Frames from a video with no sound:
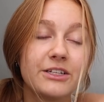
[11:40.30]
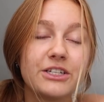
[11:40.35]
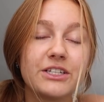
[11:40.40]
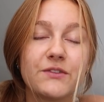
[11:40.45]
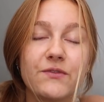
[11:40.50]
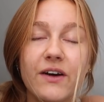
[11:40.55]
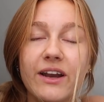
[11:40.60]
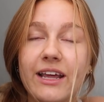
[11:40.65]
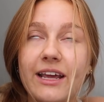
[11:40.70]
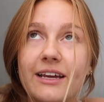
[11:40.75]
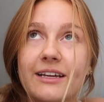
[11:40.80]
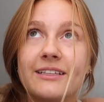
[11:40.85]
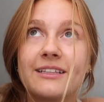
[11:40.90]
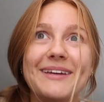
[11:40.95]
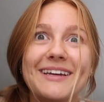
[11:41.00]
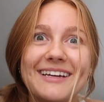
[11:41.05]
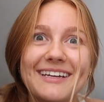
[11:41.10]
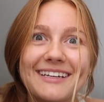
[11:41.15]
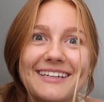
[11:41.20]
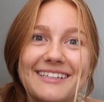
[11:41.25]
It's just funny
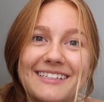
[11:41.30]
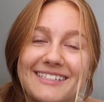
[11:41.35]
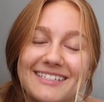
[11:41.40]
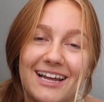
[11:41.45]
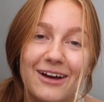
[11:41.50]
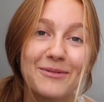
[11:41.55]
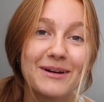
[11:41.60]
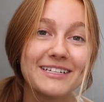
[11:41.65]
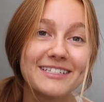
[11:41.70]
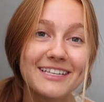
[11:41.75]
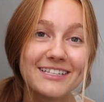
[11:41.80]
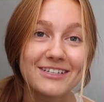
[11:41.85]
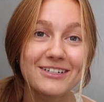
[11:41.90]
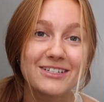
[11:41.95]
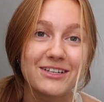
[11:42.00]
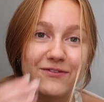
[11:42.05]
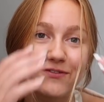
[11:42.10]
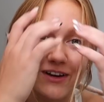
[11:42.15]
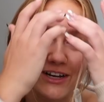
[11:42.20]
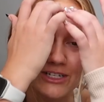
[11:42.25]
because now my
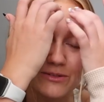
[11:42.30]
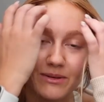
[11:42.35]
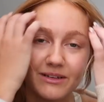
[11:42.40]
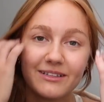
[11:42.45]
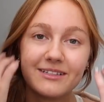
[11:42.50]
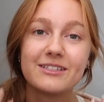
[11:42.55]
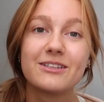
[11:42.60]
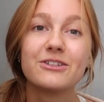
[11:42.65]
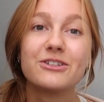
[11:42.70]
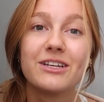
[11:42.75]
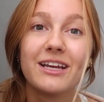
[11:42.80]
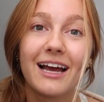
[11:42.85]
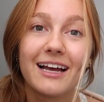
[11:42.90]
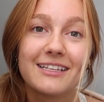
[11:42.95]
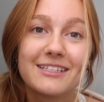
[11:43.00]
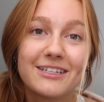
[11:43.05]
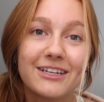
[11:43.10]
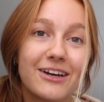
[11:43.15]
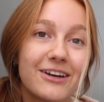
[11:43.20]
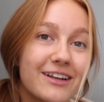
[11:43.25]
sister's a freshman, so she
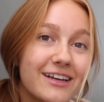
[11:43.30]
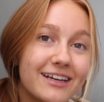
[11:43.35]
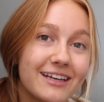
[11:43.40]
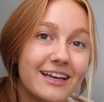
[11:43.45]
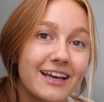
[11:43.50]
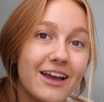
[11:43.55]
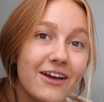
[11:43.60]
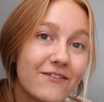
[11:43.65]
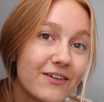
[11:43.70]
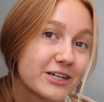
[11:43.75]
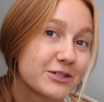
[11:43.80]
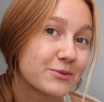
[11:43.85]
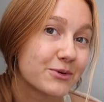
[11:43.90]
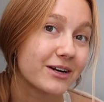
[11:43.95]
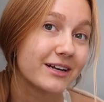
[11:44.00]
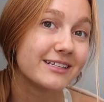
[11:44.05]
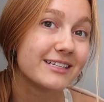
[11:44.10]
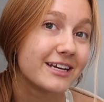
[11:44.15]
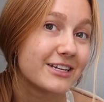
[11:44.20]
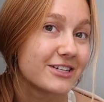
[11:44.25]
has to go to freshman
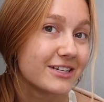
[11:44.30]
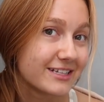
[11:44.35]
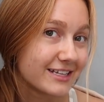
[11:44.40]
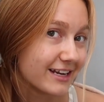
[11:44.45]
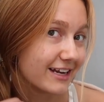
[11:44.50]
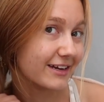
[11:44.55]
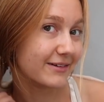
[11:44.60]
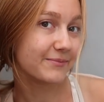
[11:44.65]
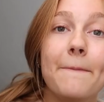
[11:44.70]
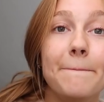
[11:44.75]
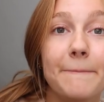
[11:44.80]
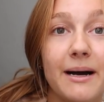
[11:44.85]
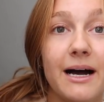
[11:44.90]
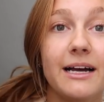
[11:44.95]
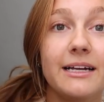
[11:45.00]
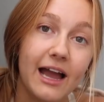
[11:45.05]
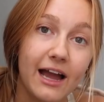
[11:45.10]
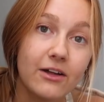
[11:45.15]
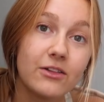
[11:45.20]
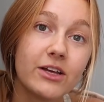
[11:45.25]
orientation tonight.
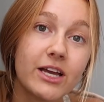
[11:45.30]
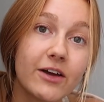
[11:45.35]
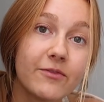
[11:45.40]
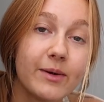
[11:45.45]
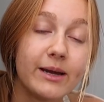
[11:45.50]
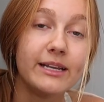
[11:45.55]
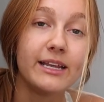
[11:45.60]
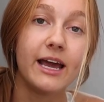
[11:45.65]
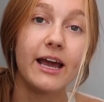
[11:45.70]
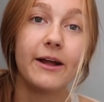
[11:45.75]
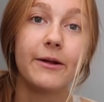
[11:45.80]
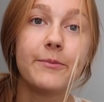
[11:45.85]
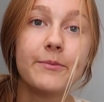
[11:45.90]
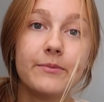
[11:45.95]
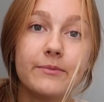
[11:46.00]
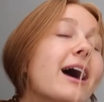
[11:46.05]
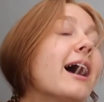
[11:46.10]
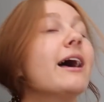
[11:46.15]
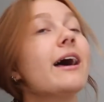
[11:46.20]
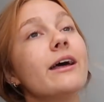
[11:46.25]
But outlook of my day.
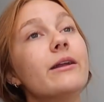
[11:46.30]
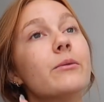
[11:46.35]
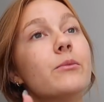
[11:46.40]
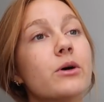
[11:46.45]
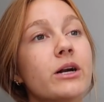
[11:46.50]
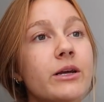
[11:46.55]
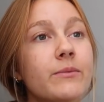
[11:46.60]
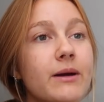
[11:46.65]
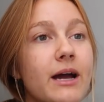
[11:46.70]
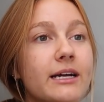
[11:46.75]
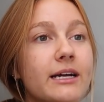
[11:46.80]
I had a morning